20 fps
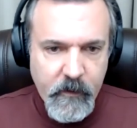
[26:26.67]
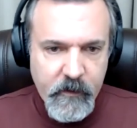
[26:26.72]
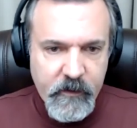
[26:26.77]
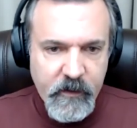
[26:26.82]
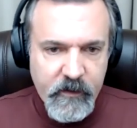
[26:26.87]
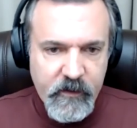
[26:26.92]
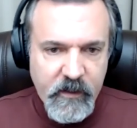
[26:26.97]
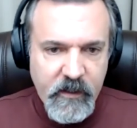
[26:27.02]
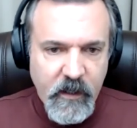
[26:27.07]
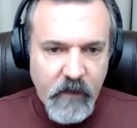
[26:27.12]

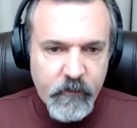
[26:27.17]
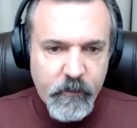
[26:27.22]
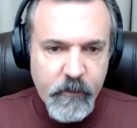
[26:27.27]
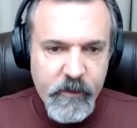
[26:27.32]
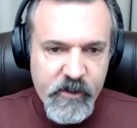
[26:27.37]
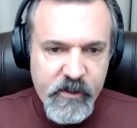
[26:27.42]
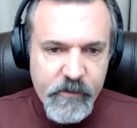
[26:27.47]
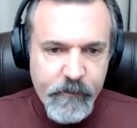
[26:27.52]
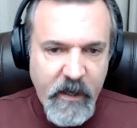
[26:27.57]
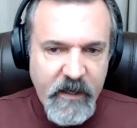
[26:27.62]
That the
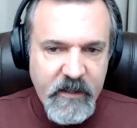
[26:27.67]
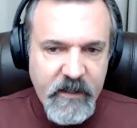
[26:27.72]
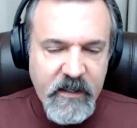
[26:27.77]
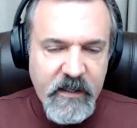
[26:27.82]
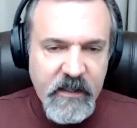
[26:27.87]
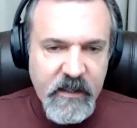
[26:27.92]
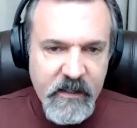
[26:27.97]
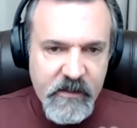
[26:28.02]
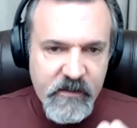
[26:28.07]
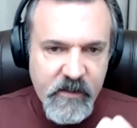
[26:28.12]
government
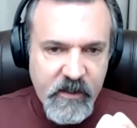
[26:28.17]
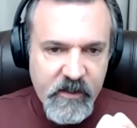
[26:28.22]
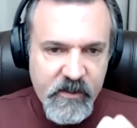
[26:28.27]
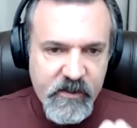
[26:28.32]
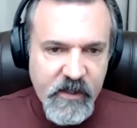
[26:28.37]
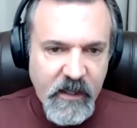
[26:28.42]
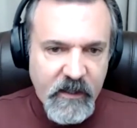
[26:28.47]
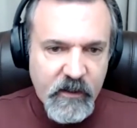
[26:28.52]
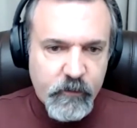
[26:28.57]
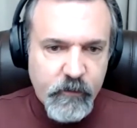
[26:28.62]
spending is
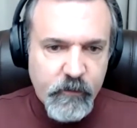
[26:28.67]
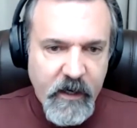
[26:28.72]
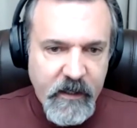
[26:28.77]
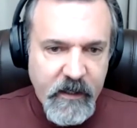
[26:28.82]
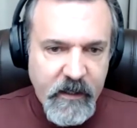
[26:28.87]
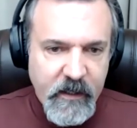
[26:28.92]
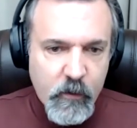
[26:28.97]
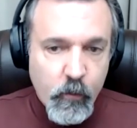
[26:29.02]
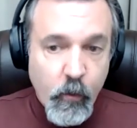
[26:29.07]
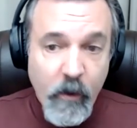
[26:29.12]

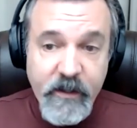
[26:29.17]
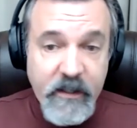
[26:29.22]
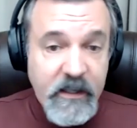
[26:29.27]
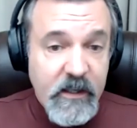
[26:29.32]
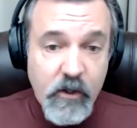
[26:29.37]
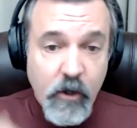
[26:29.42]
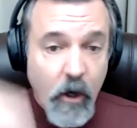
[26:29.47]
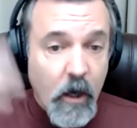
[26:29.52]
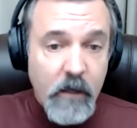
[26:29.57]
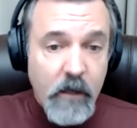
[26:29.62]
accelerating when the
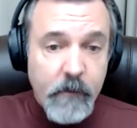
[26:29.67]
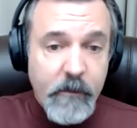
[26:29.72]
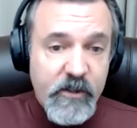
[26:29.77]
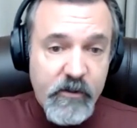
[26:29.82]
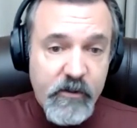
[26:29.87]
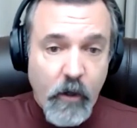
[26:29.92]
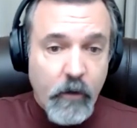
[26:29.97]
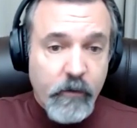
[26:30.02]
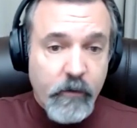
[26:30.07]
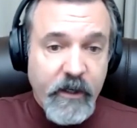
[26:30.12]
economy
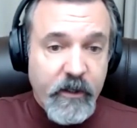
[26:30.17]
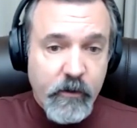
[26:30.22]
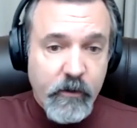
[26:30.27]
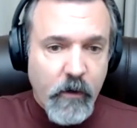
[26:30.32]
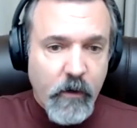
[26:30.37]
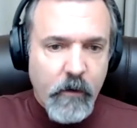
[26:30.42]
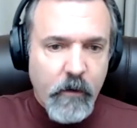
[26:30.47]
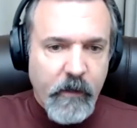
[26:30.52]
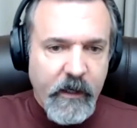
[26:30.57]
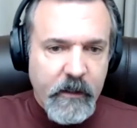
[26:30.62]
is already
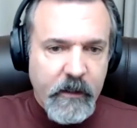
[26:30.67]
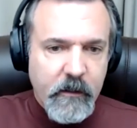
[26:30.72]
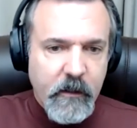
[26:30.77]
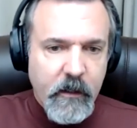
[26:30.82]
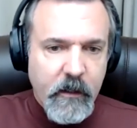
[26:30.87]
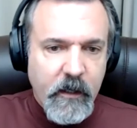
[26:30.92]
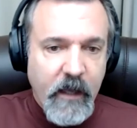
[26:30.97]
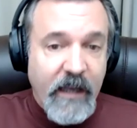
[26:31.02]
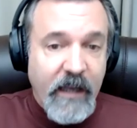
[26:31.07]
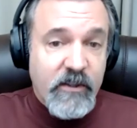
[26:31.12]
growing,
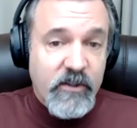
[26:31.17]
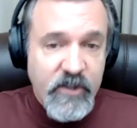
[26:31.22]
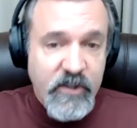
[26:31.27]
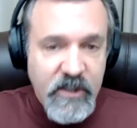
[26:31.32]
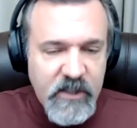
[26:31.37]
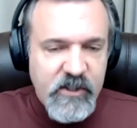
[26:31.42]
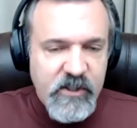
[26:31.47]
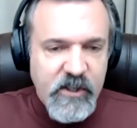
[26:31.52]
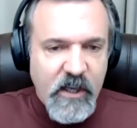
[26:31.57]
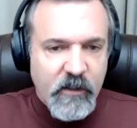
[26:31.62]
and
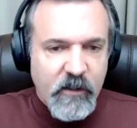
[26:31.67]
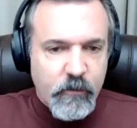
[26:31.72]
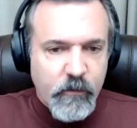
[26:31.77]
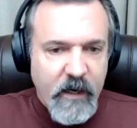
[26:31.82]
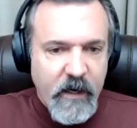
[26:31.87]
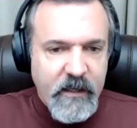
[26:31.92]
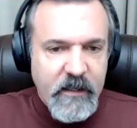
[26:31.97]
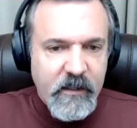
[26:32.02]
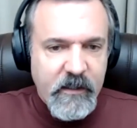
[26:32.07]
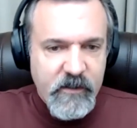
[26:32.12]

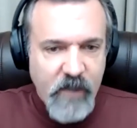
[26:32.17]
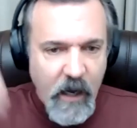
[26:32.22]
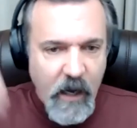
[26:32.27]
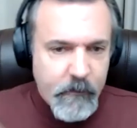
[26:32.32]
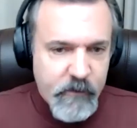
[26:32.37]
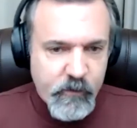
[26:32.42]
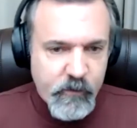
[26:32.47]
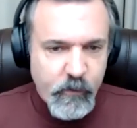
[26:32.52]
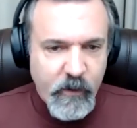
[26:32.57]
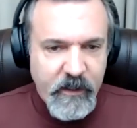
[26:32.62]
decelerating at
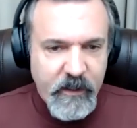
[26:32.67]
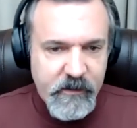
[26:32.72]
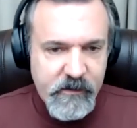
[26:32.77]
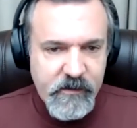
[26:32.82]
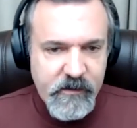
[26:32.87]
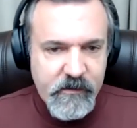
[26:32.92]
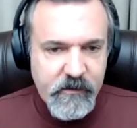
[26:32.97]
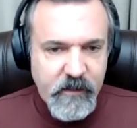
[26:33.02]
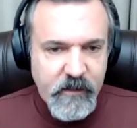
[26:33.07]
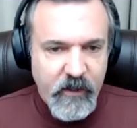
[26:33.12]
times when
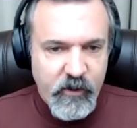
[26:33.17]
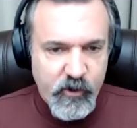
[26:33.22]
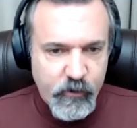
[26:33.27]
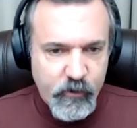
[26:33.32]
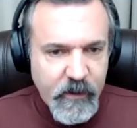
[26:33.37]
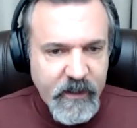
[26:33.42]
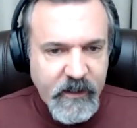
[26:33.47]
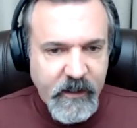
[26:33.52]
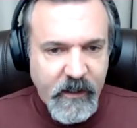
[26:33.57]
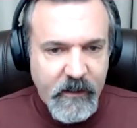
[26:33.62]
it's
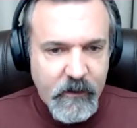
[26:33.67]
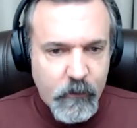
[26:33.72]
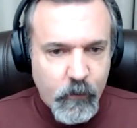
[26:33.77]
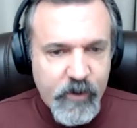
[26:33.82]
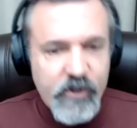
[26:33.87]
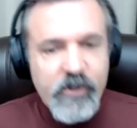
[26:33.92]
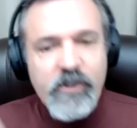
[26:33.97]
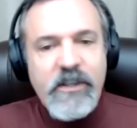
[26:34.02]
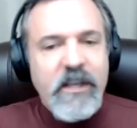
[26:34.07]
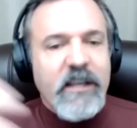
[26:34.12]
shrinking,
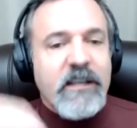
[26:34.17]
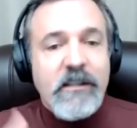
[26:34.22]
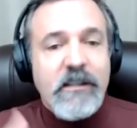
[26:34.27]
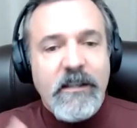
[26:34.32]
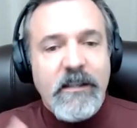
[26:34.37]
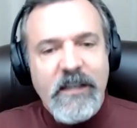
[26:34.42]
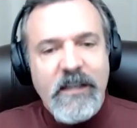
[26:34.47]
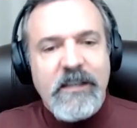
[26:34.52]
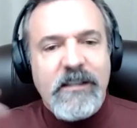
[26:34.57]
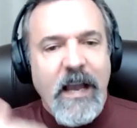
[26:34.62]
which is
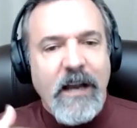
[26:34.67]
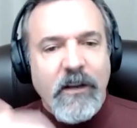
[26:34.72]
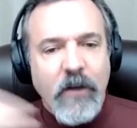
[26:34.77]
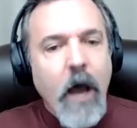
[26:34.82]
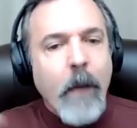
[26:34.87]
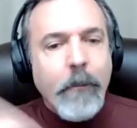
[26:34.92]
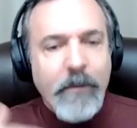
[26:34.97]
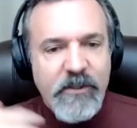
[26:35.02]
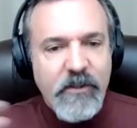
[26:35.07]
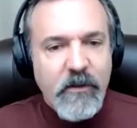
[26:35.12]
the exact
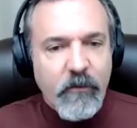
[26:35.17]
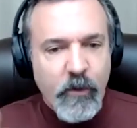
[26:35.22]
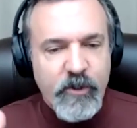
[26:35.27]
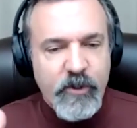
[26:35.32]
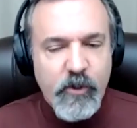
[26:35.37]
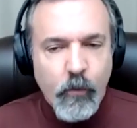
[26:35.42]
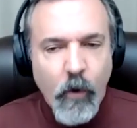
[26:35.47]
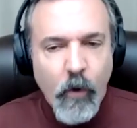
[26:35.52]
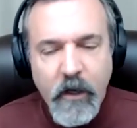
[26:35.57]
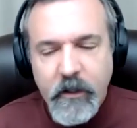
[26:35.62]
opposite of
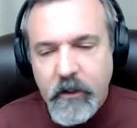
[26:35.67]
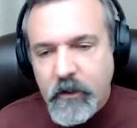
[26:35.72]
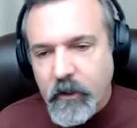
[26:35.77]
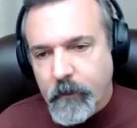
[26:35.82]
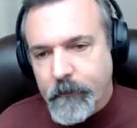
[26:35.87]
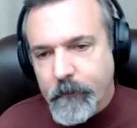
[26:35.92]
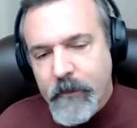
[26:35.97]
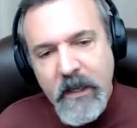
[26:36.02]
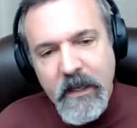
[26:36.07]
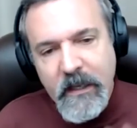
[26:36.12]
what you want to do.